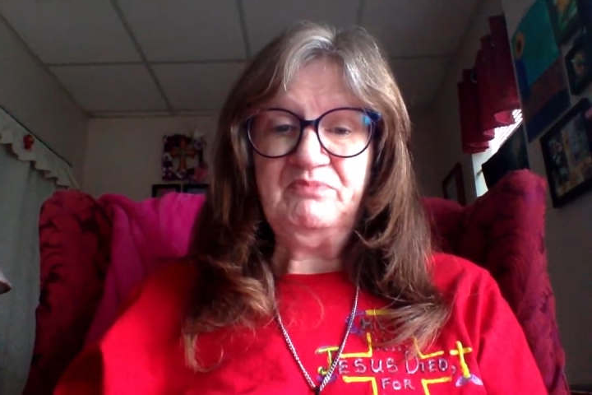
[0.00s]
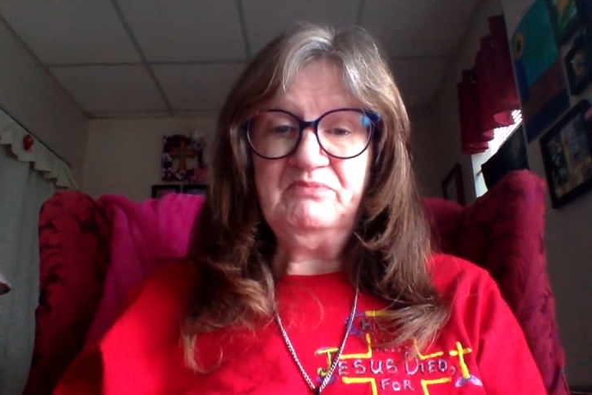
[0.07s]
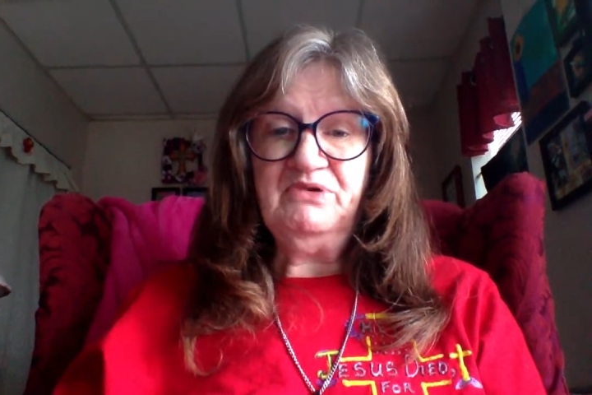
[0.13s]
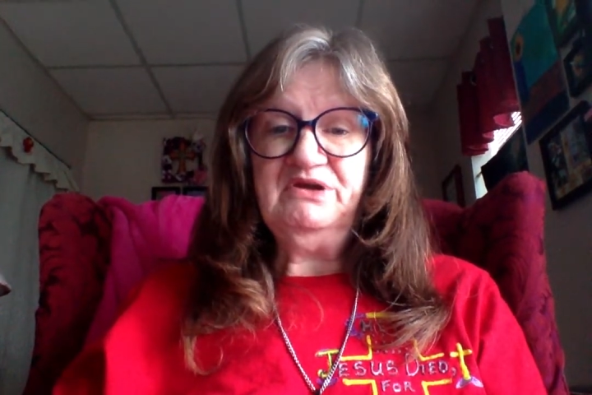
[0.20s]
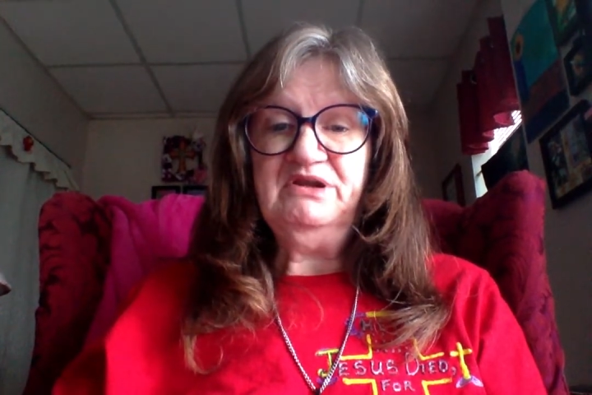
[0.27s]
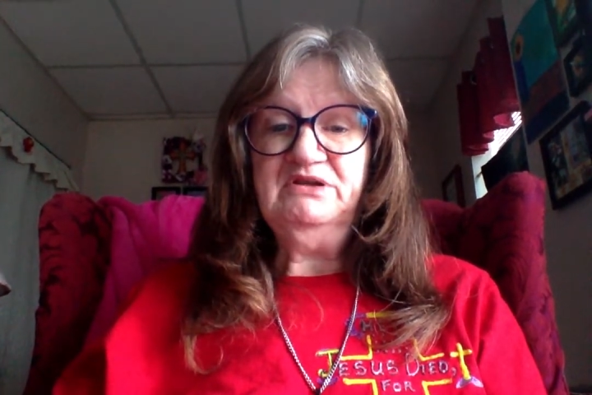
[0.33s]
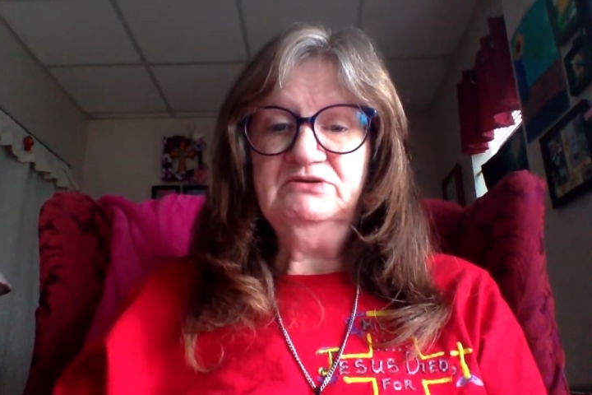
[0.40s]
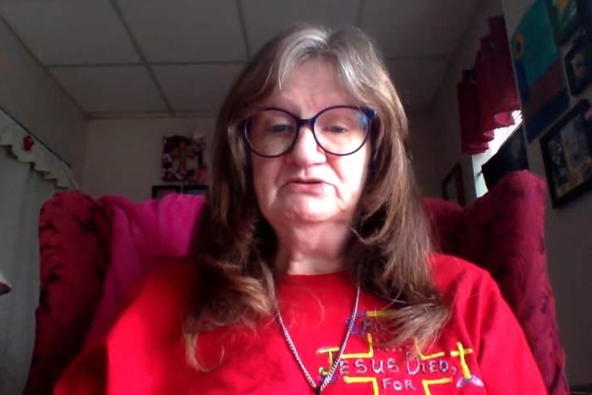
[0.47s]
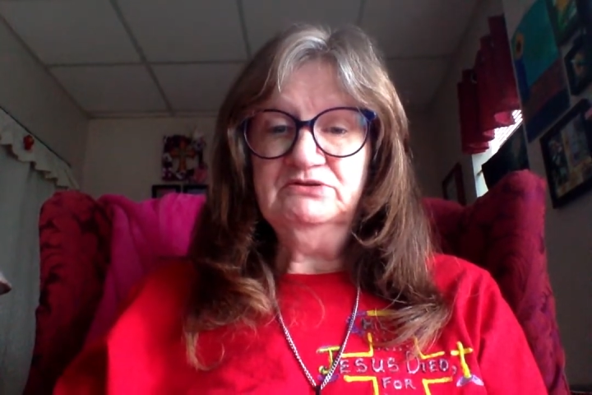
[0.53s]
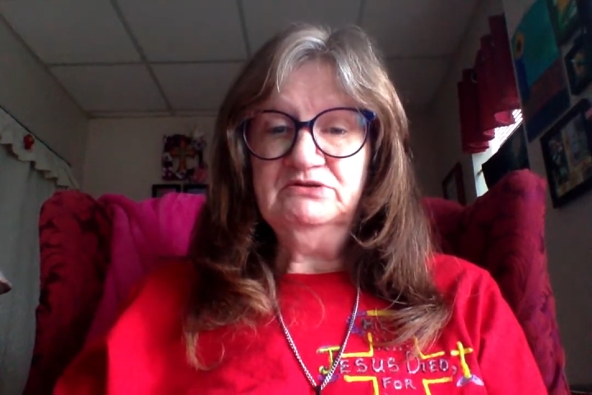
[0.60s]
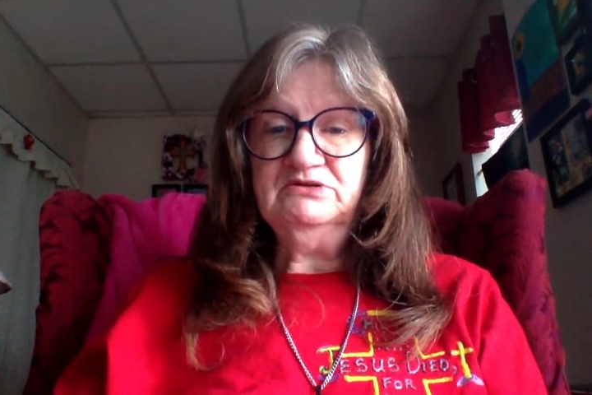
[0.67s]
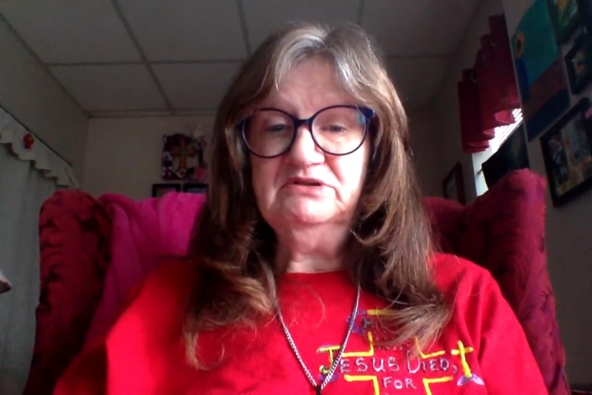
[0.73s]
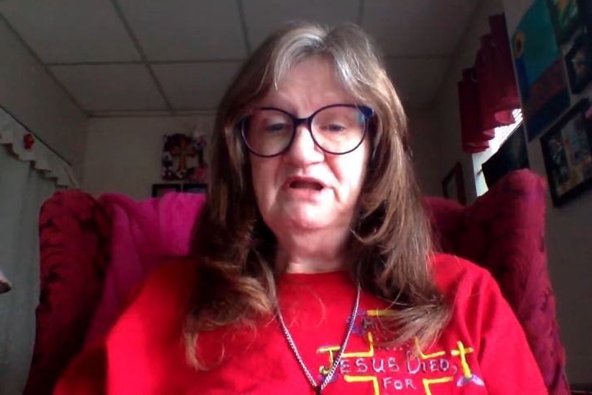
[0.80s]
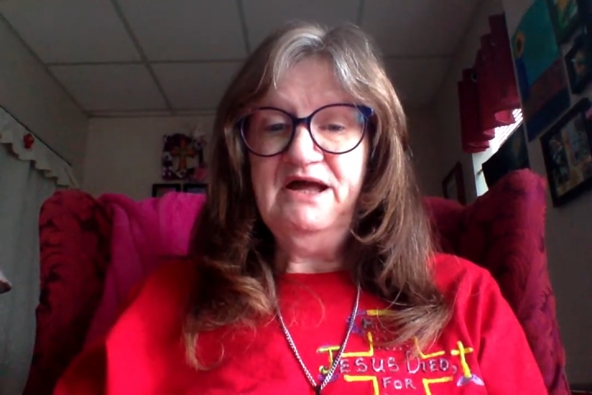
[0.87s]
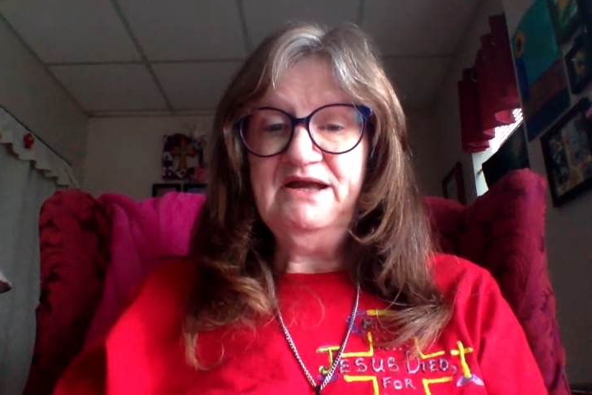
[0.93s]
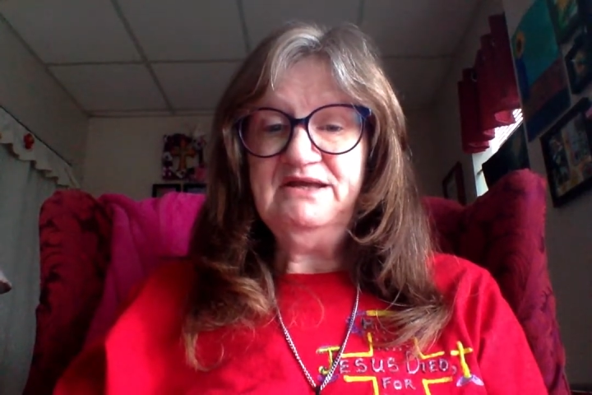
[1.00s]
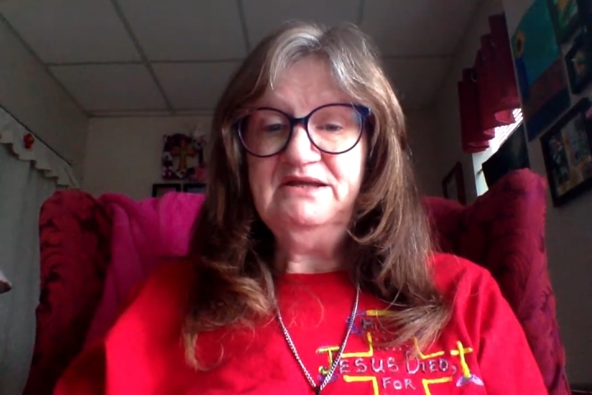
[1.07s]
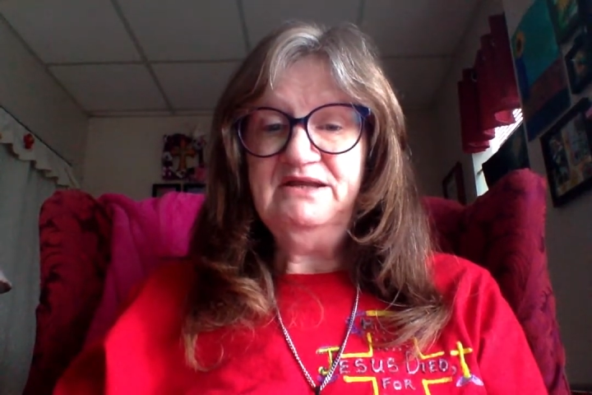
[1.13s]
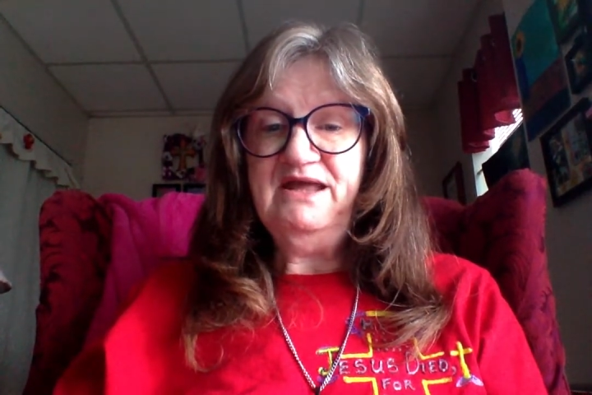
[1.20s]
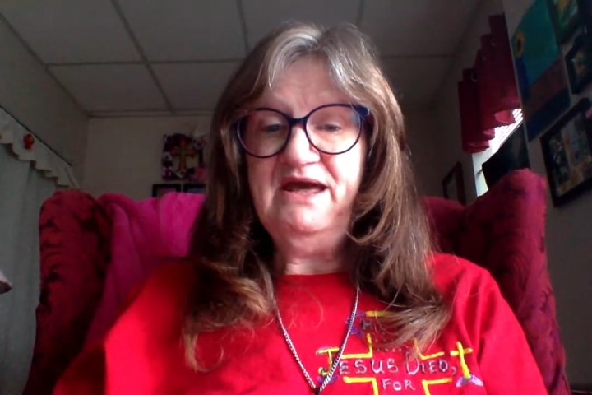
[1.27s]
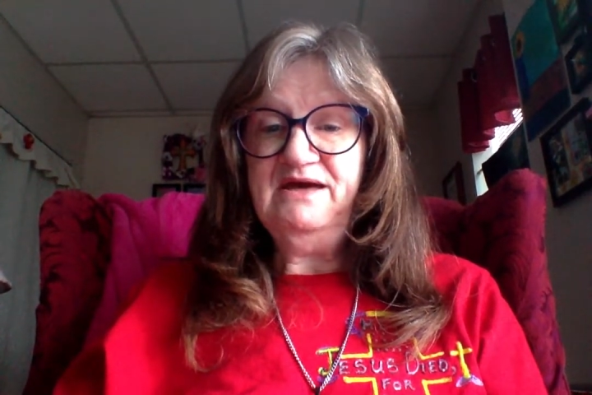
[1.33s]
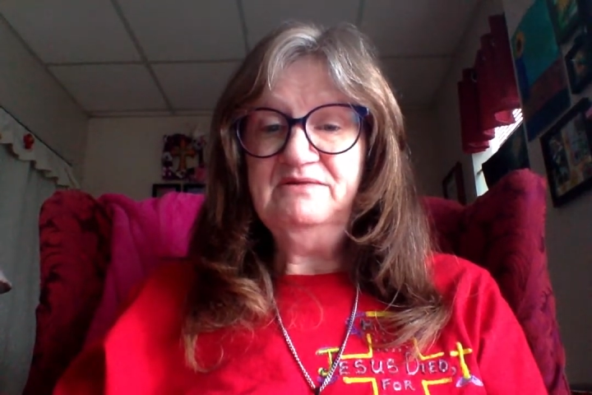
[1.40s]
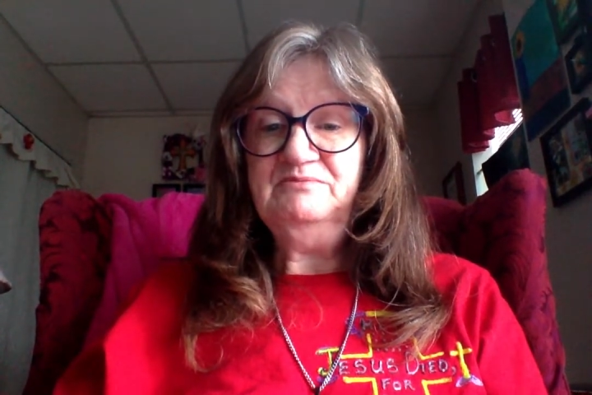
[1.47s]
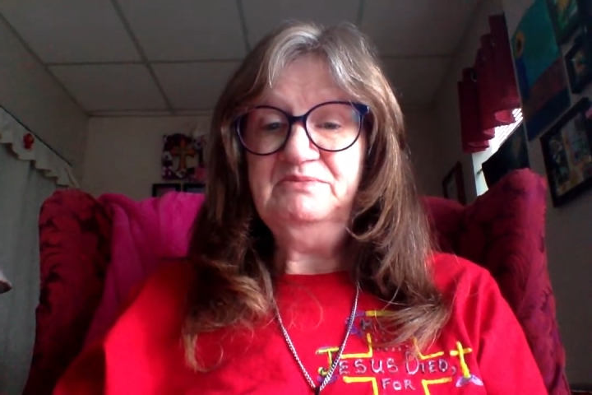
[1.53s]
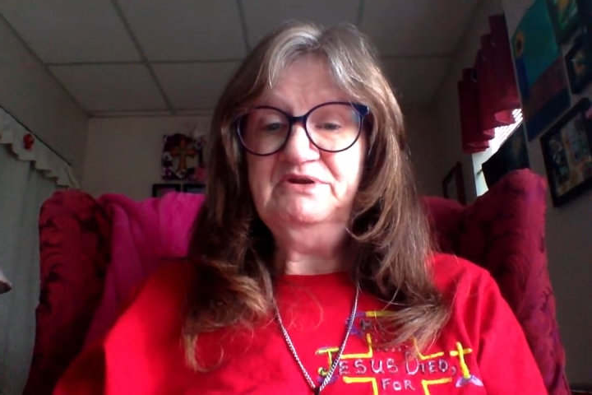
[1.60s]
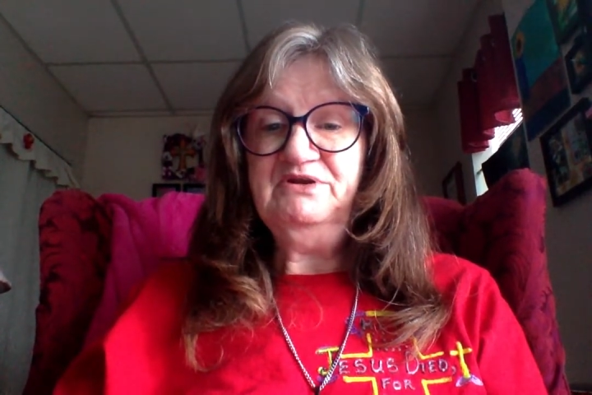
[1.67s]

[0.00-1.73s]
but it looked like it had